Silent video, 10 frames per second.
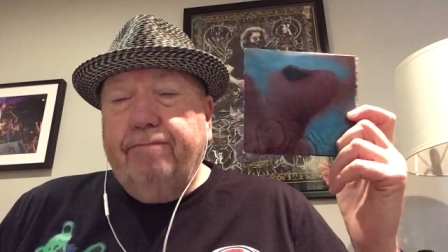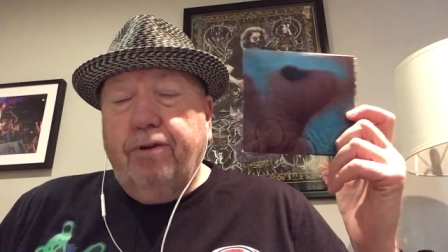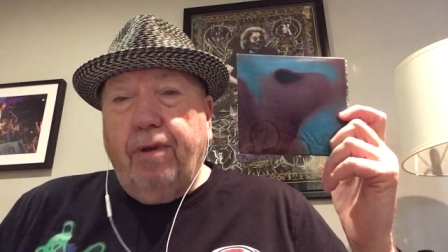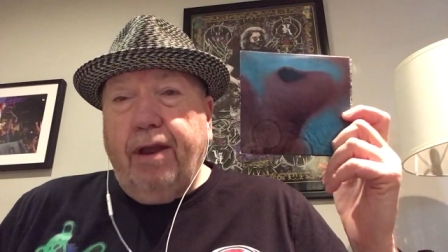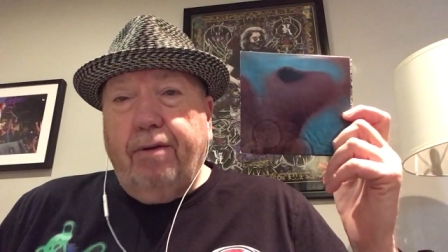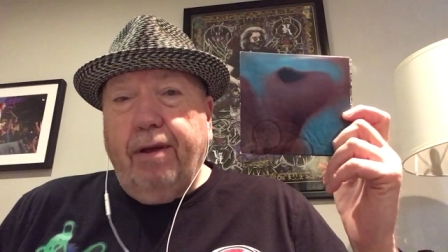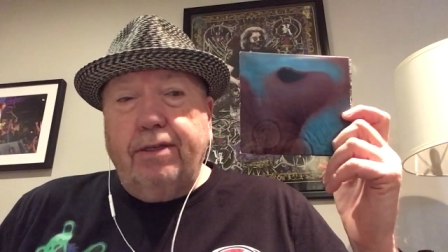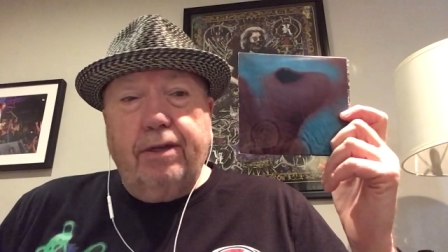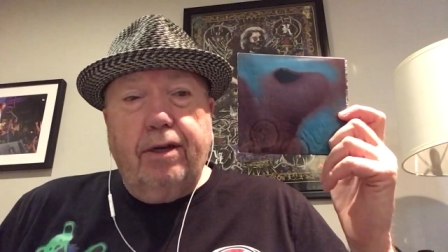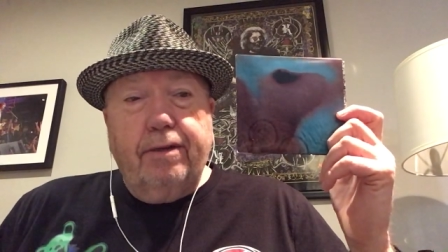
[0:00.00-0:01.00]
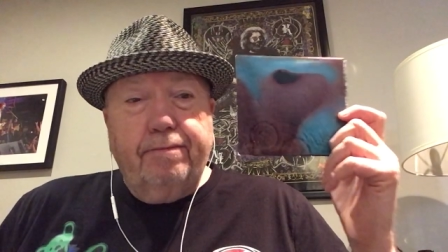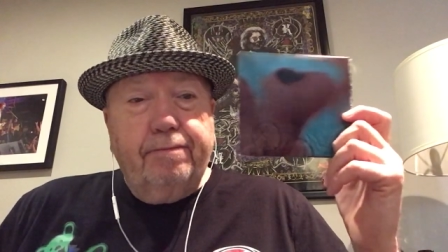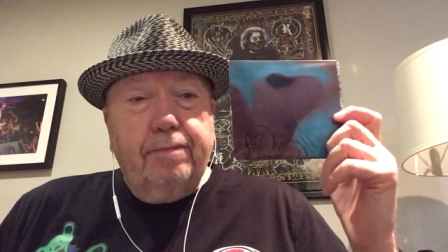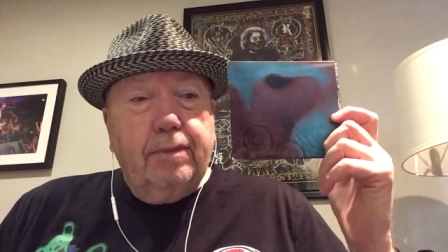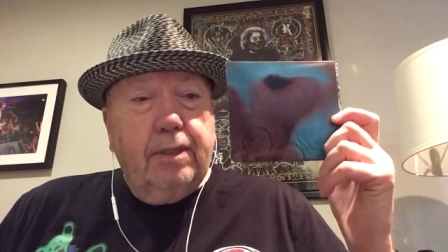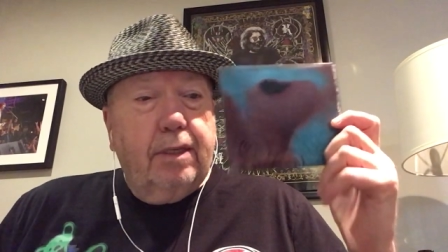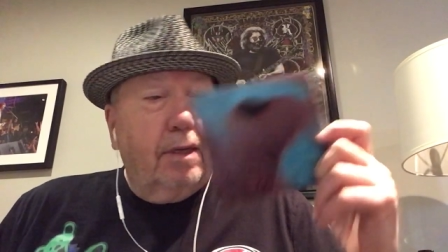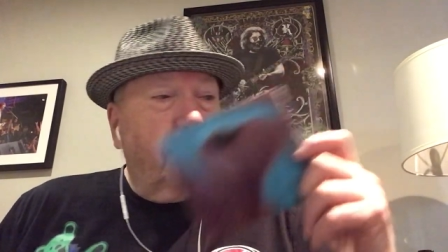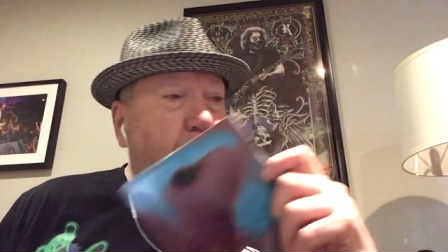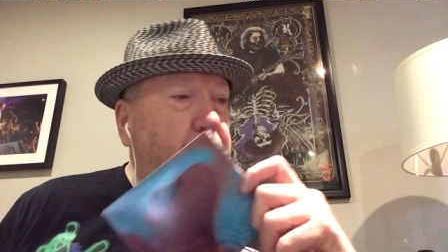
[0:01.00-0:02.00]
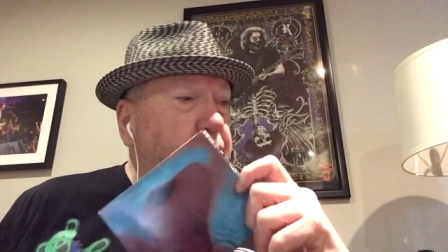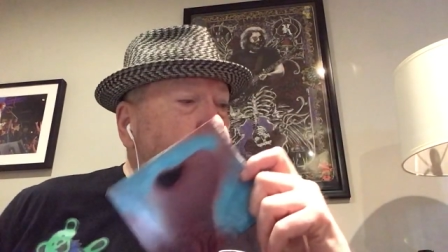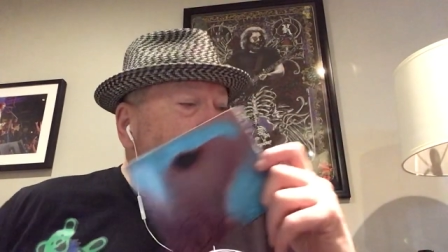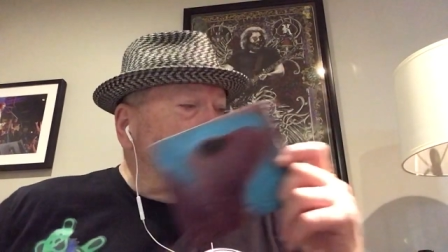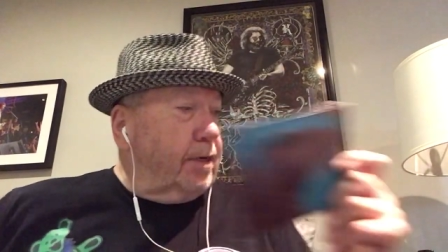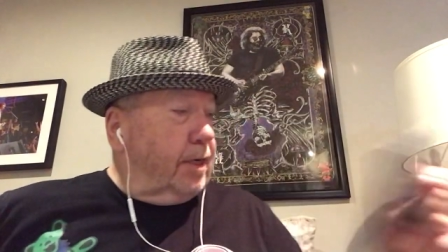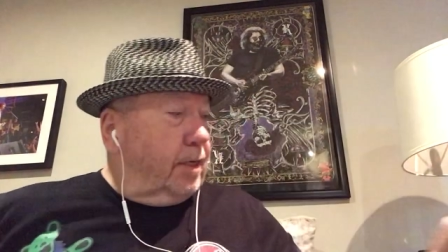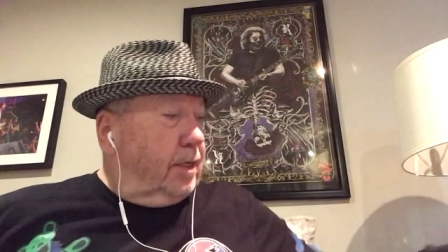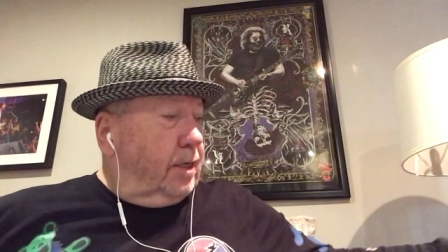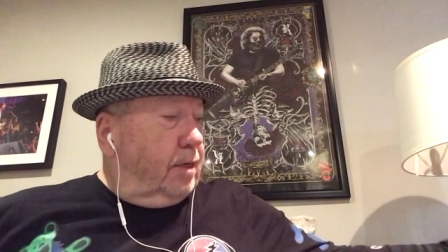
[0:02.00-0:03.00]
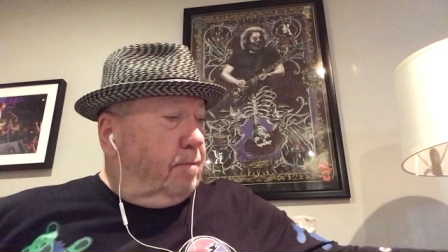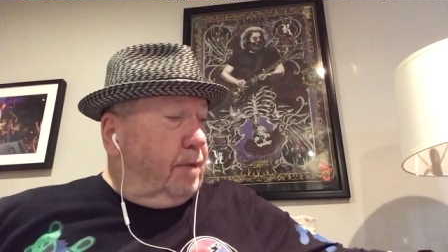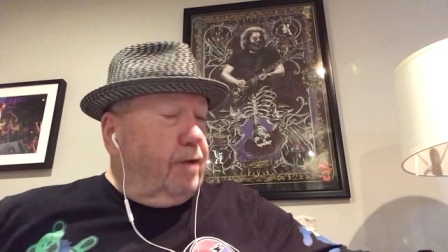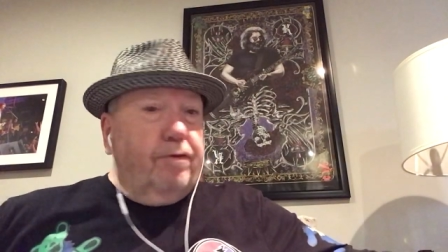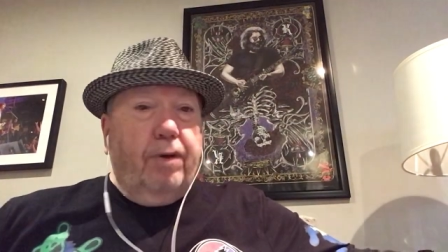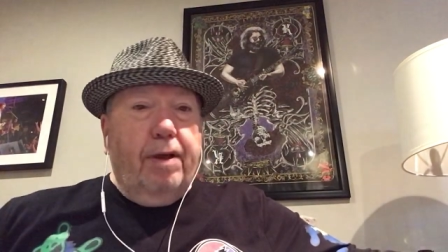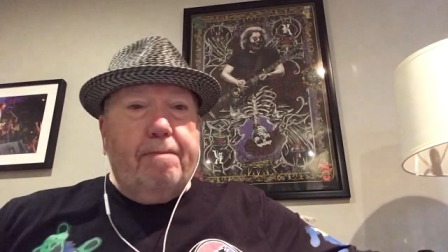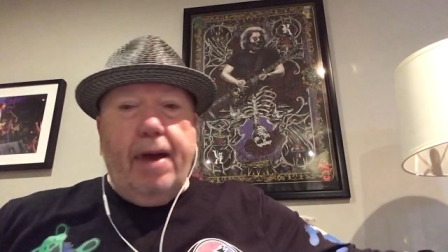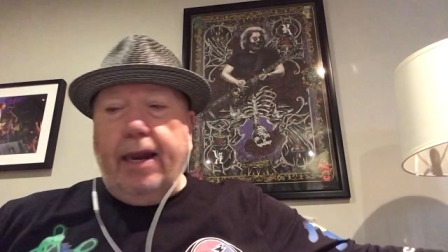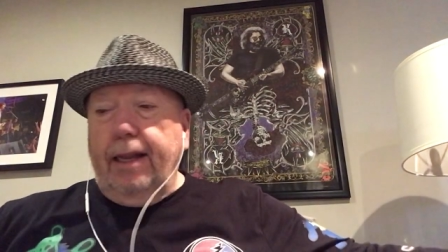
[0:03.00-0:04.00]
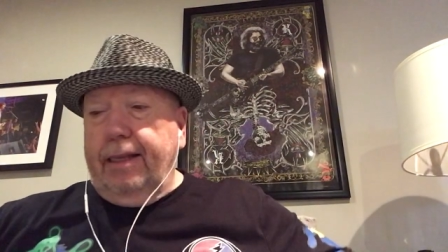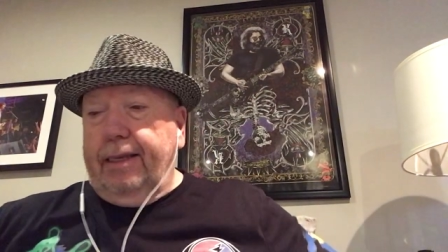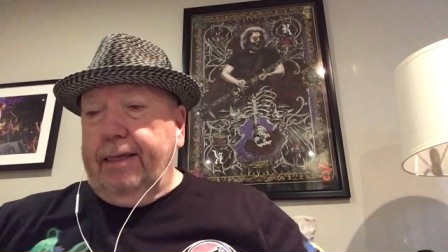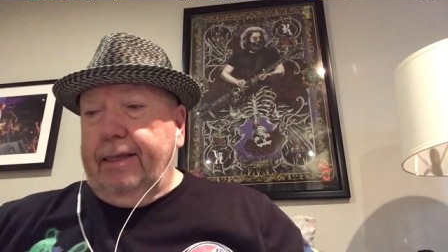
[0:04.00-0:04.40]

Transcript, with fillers: Great, great song. Number 11, Pink Floyd Meddle.